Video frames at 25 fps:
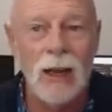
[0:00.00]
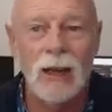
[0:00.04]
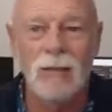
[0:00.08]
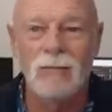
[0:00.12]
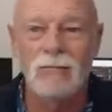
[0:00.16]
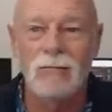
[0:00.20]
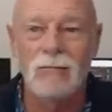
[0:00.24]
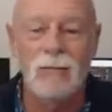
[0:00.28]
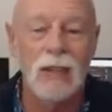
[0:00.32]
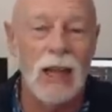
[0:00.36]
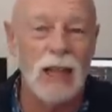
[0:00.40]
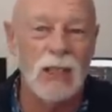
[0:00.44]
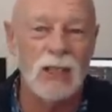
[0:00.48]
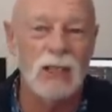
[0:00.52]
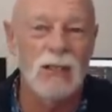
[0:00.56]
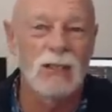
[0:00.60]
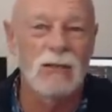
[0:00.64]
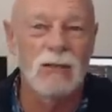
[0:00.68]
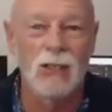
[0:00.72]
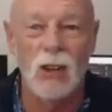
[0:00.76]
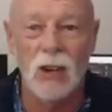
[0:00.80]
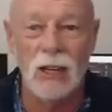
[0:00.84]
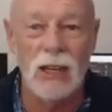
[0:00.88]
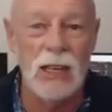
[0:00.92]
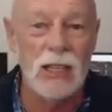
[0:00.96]
and that's
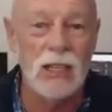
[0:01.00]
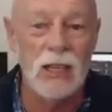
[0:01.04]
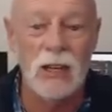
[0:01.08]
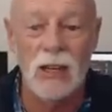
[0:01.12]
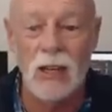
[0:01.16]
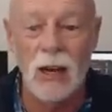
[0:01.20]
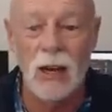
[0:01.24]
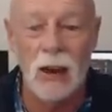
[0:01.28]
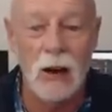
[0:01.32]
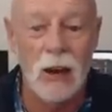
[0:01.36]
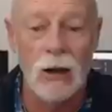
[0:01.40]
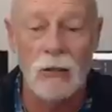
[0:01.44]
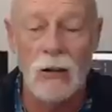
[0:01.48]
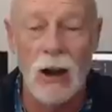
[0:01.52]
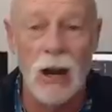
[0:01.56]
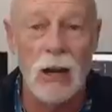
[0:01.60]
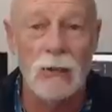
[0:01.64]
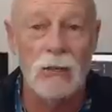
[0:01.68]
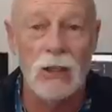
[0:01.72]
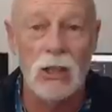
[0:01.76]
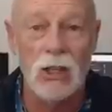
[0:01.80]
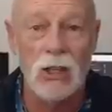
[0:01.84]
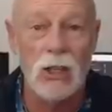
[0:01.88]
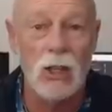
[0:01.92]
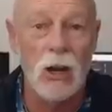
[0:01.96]
not easy to carry around
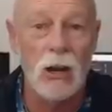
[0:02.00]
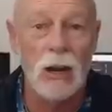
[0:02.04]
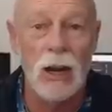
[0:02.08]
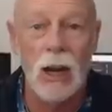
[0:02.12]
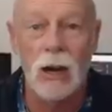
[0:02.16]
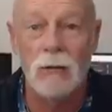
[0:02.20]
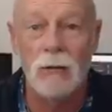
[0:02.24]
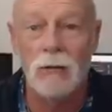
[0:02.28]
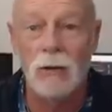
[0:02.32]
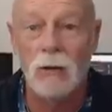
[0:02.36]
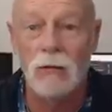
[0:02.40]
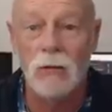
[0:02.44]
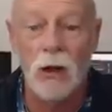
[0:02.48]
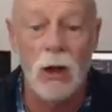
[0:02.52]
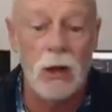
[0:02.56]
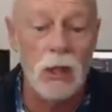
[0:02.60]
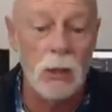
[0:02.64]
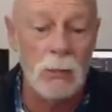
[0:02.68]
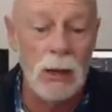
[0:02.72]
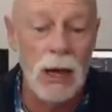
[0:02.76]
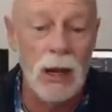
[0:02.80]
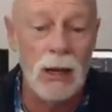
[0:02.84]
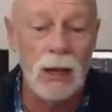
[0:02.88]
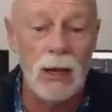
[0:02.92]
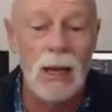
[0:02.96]
if you're just going out for a fly in the
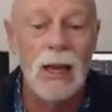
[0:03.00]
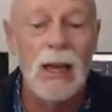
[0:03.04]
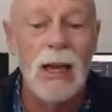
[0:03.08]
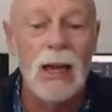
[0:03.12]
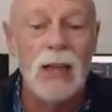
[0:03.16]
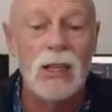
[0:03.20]
park.